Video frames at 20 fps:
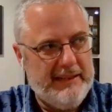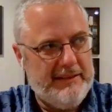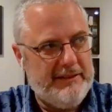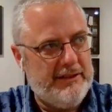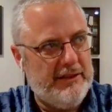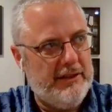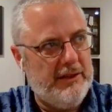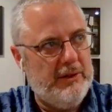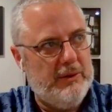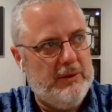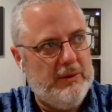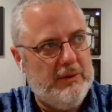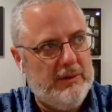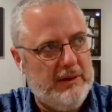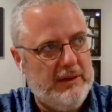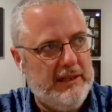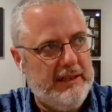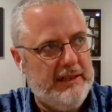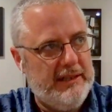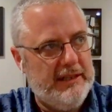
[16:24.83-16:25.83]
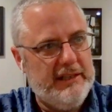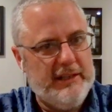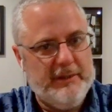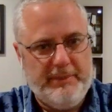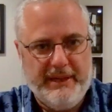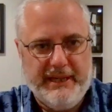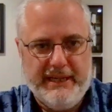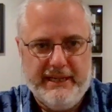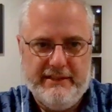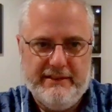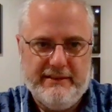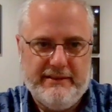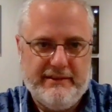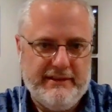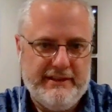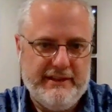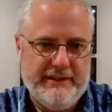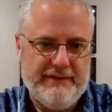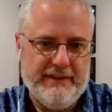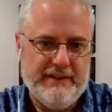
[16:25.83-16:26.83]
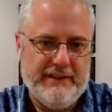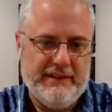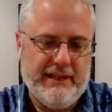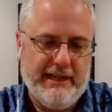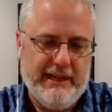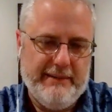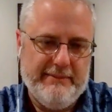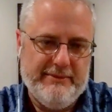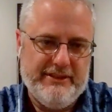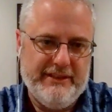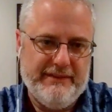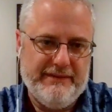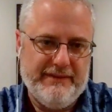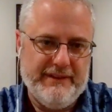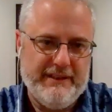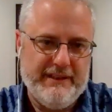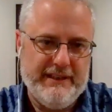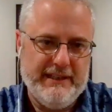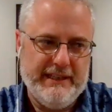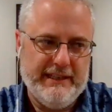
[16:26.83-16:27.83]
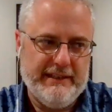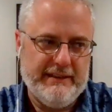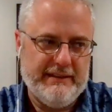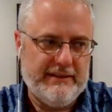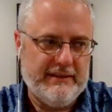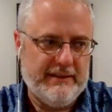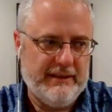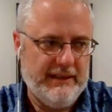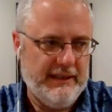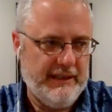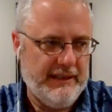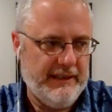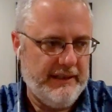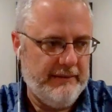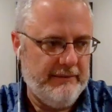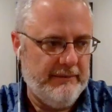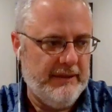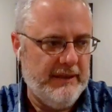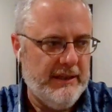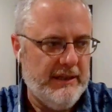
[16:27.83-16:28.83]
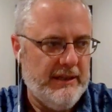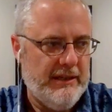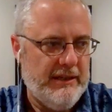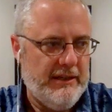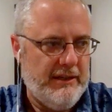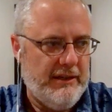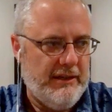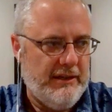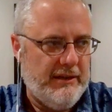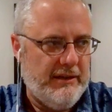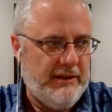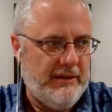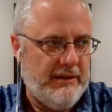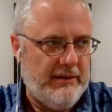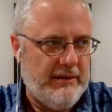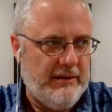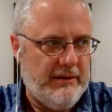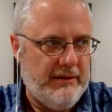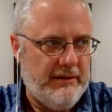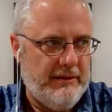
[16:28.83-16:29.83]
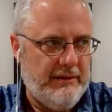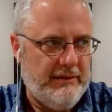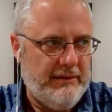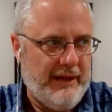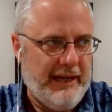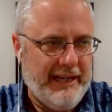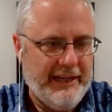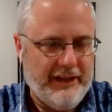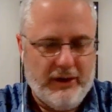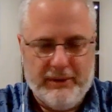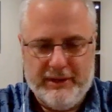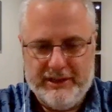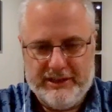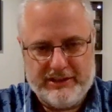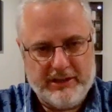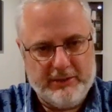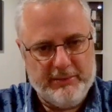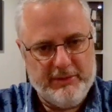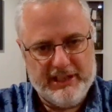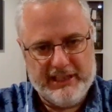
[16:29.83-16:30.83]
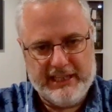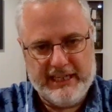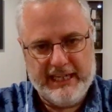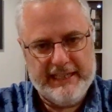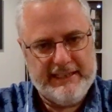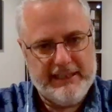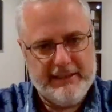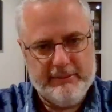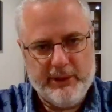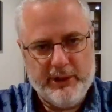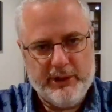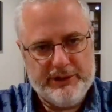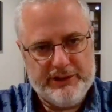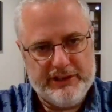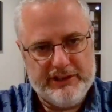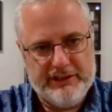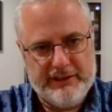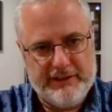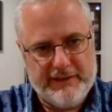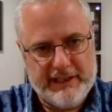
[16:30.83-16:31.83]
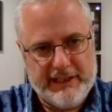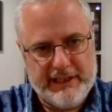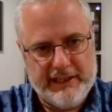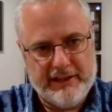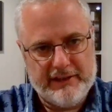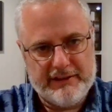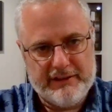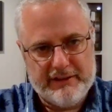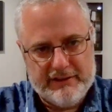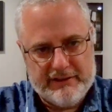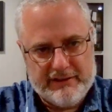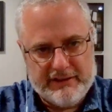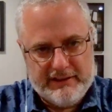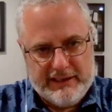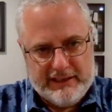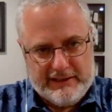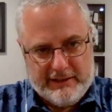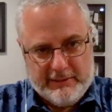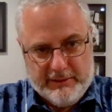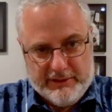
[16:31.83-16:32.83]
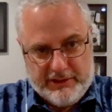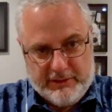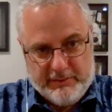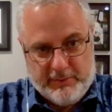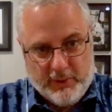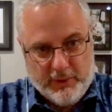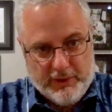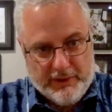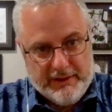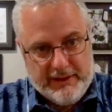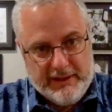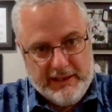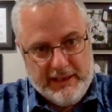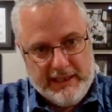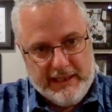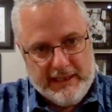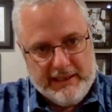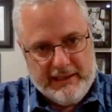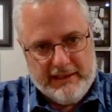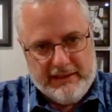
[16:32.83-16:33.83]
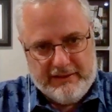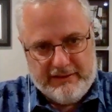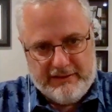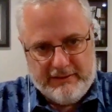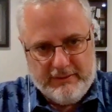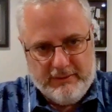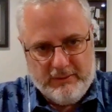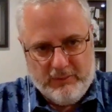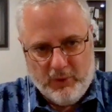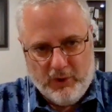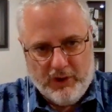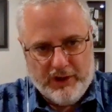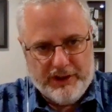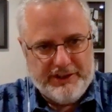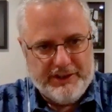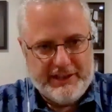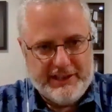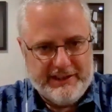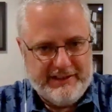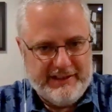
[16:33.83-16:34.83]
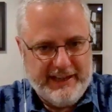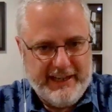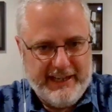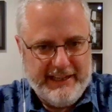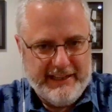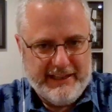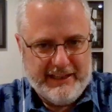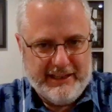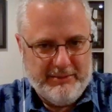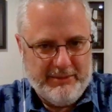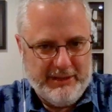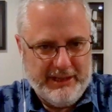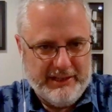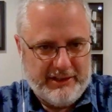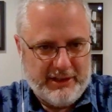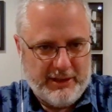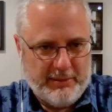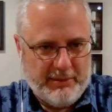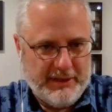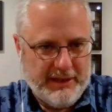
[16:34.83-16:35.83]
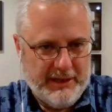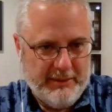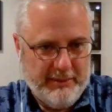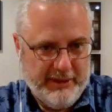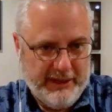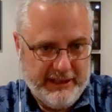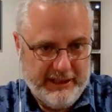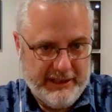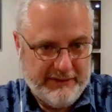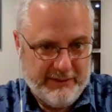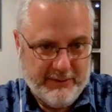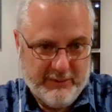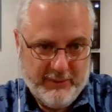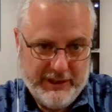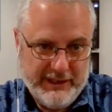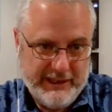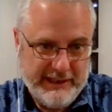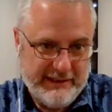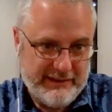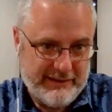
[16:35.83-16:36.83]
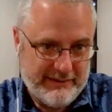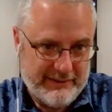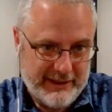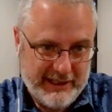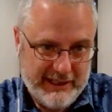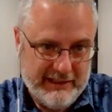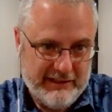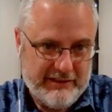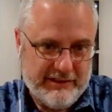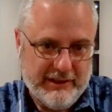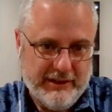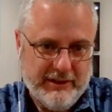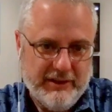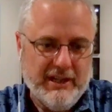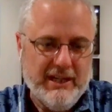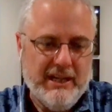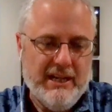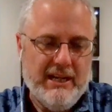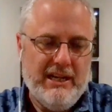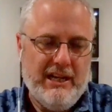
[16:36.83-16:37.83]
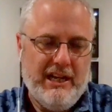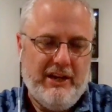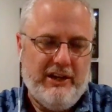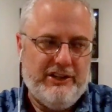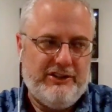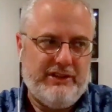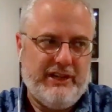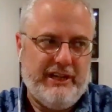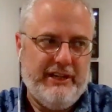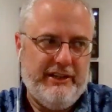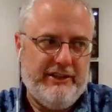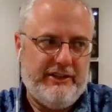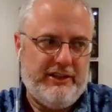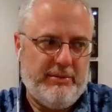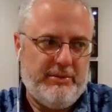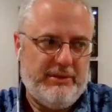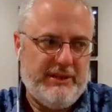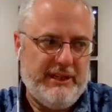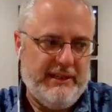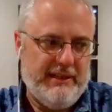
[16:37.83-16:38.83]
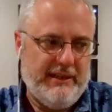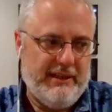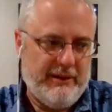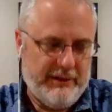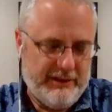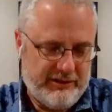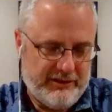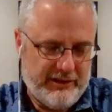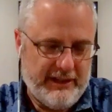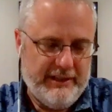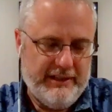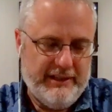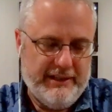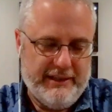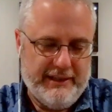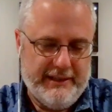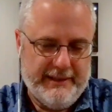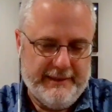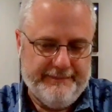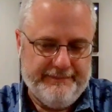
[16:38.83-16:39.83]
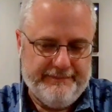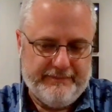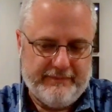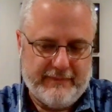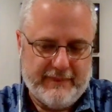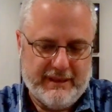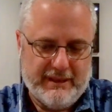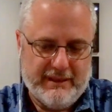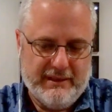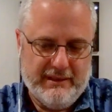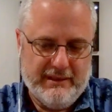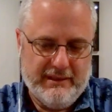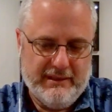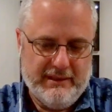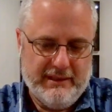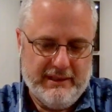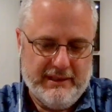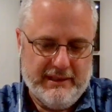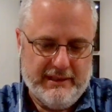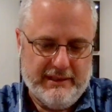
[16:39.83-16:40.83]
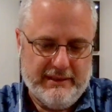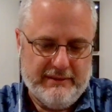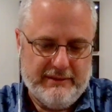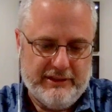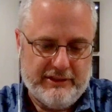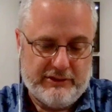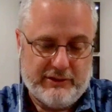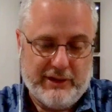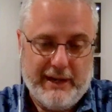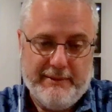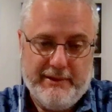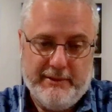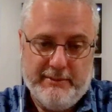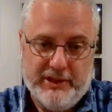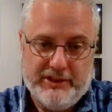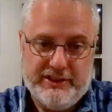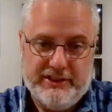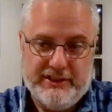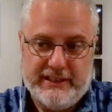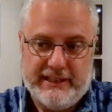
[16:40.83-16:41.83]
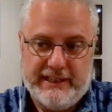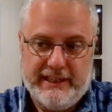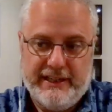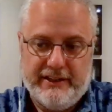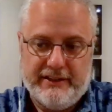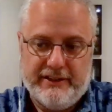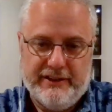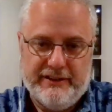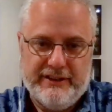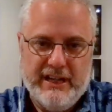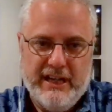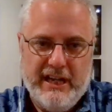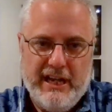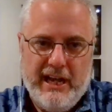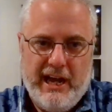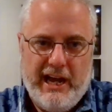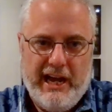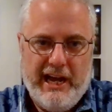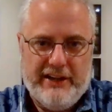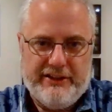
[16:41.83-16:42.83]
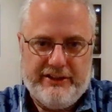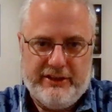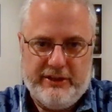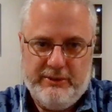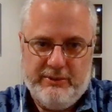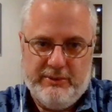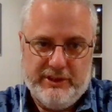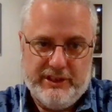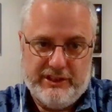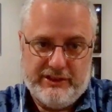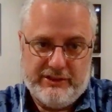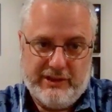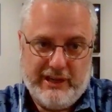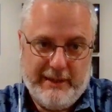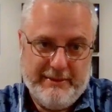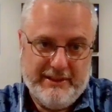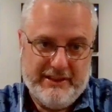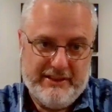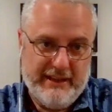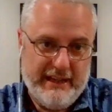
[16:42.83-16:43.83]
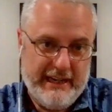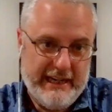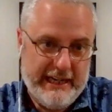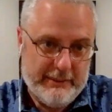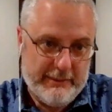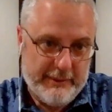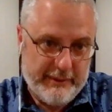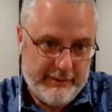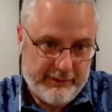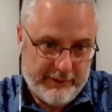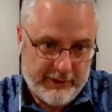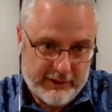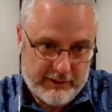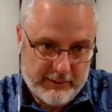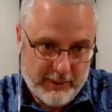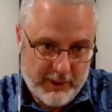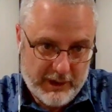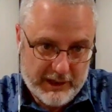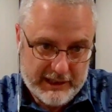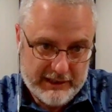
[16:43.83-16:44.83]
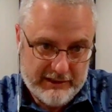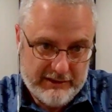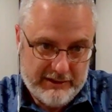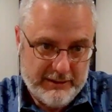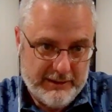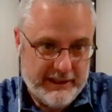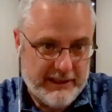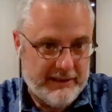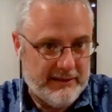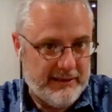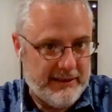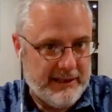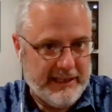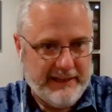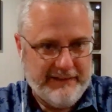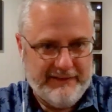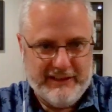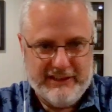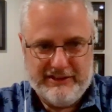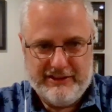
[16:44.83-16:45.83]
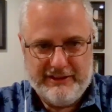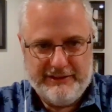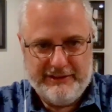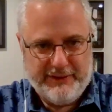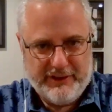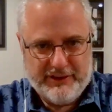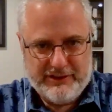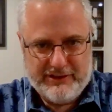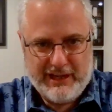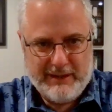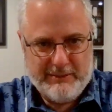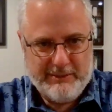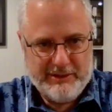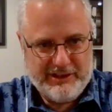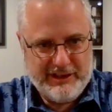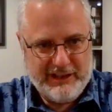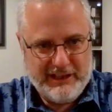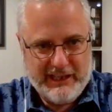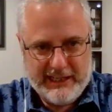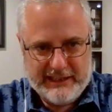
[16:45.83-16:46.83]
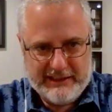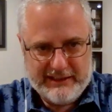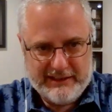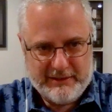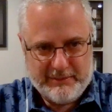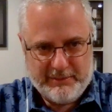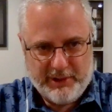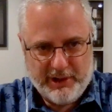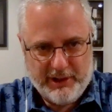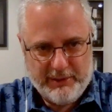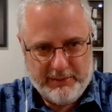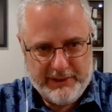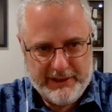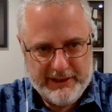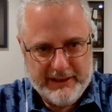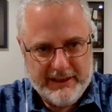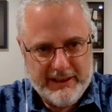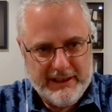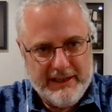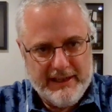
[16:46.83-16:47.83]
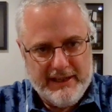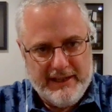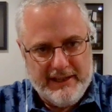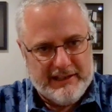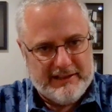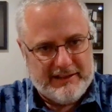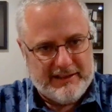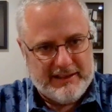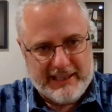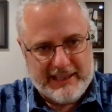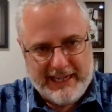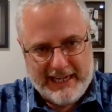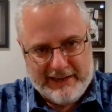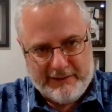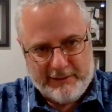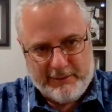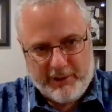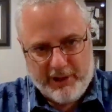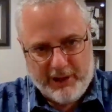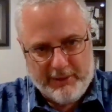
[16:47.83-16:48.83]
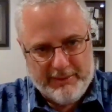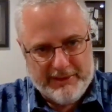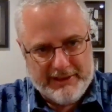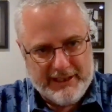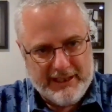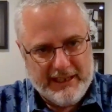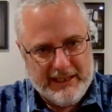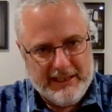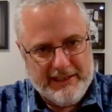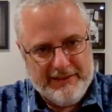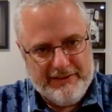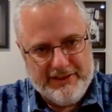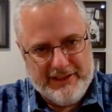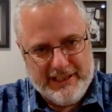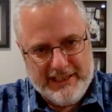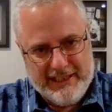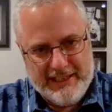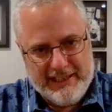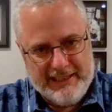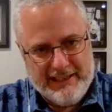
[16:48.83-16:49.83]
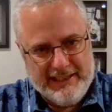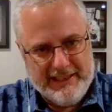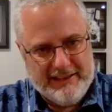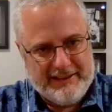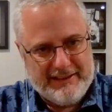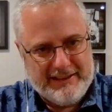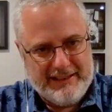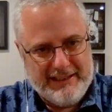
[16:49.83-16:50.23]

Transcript: so it depends. Different times, different things. I always communicate the emotions of the characters because that's the most important thing. And there's words you can say that can be interpreted a million different ways, right? So I always try to describe the emotions of the characters. I also will describe the setting when we first walk into it. Like if this is the first time we see Lex's apartment, this is the kind of apartment that he lives in, and it's,